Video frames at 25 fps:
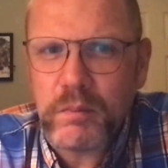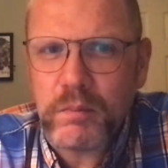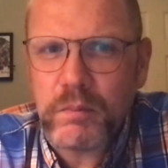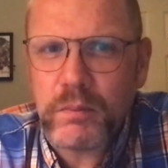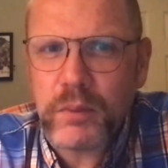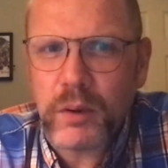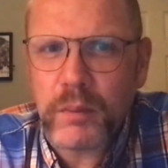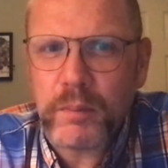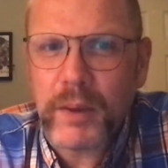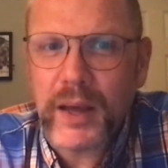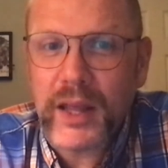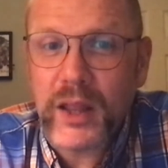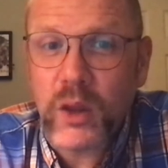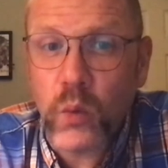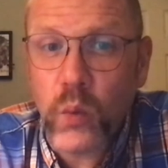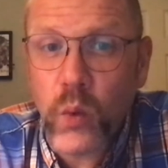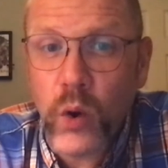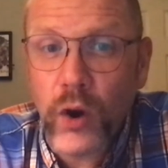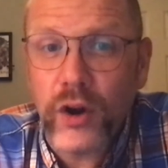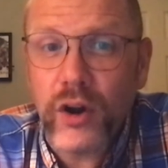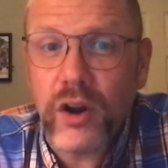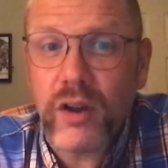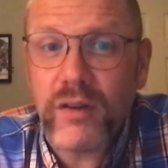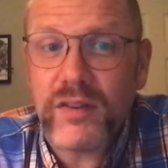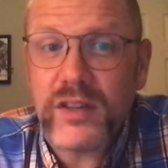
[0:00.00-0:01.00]
but by the
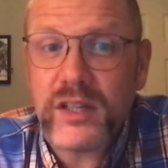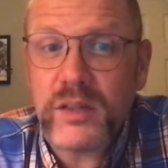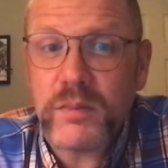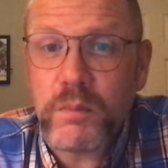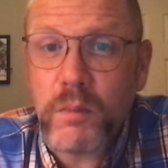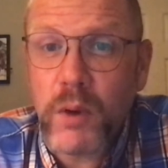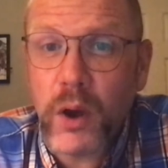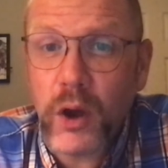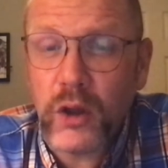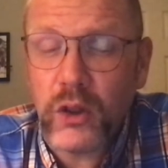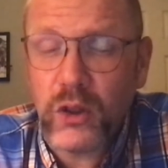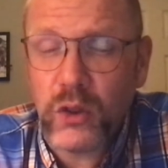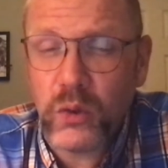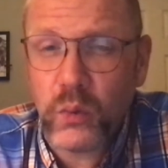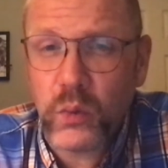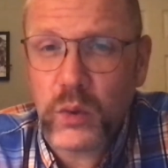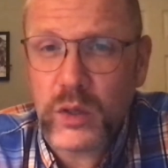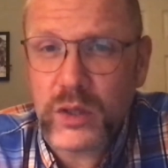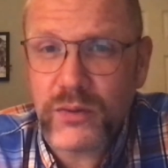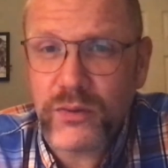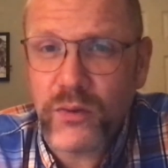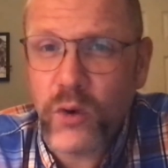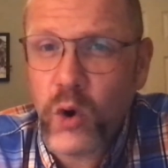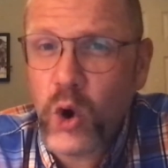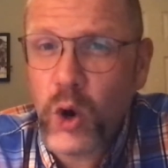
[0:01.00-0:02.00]
word of his mouth
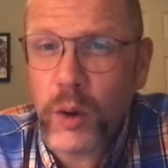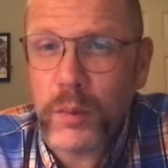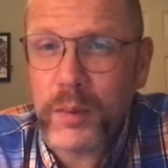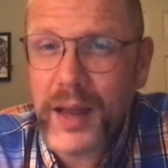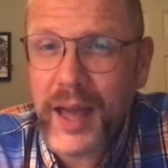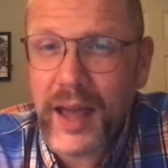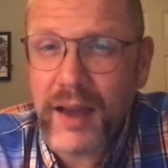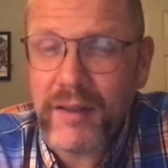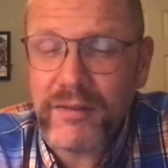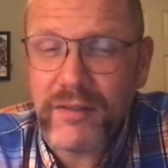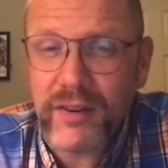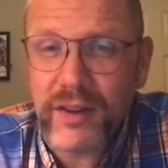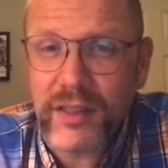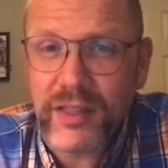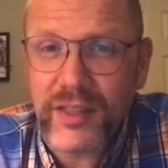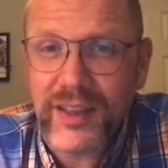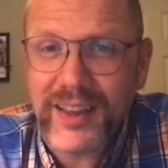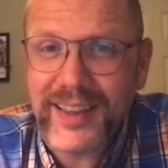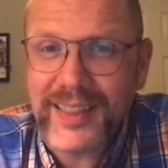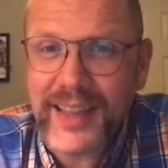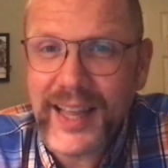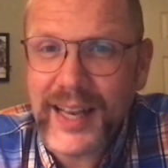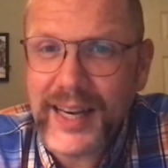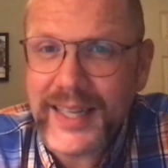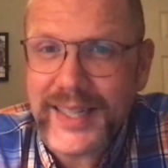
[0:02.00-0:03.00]
was formed
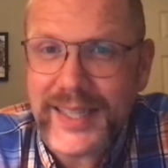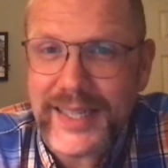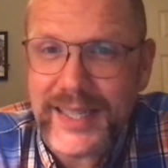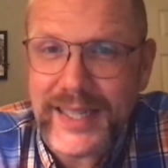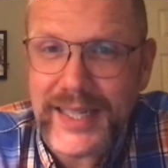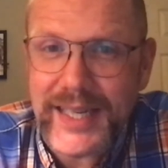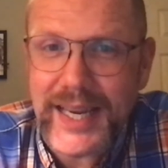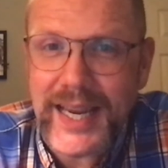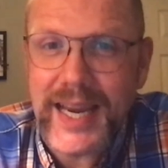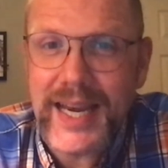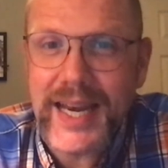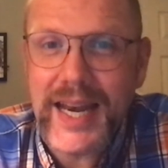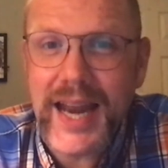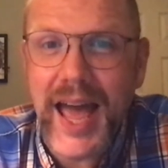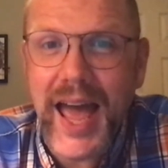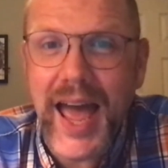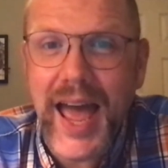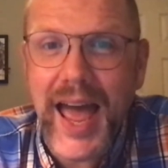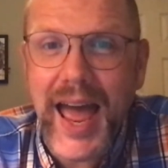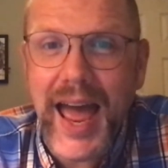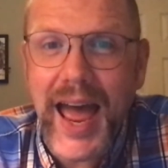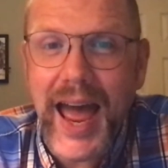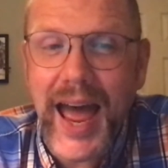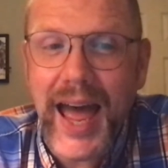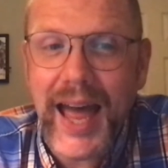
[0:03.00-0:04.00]
everything that is seen
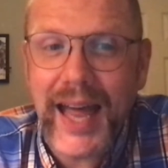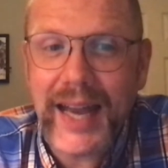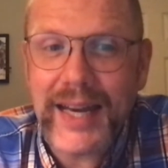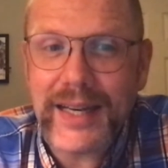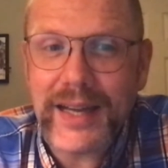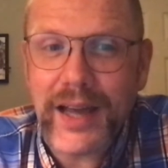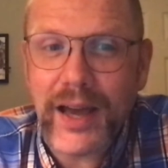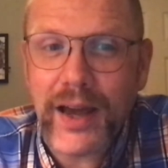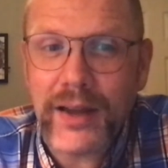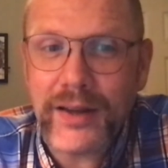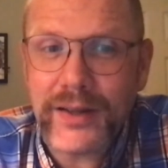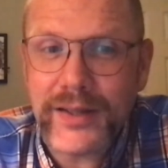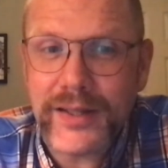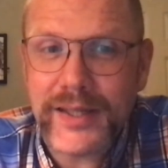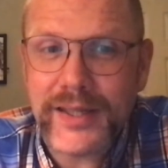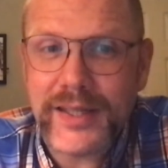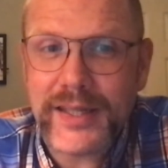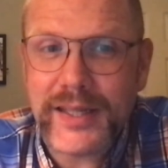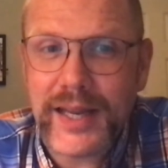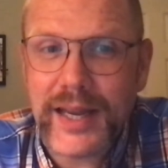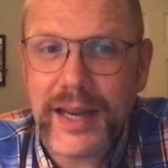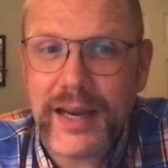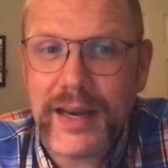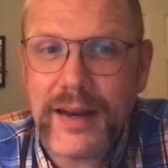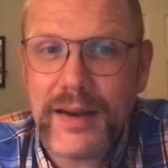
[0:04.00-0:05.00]
and
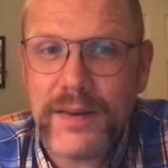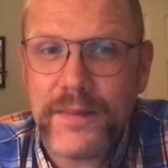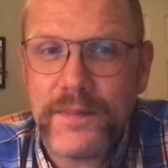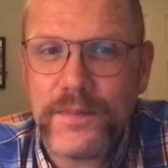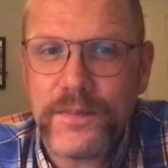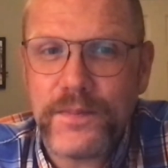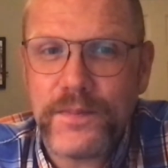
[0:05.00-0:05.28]
unseen.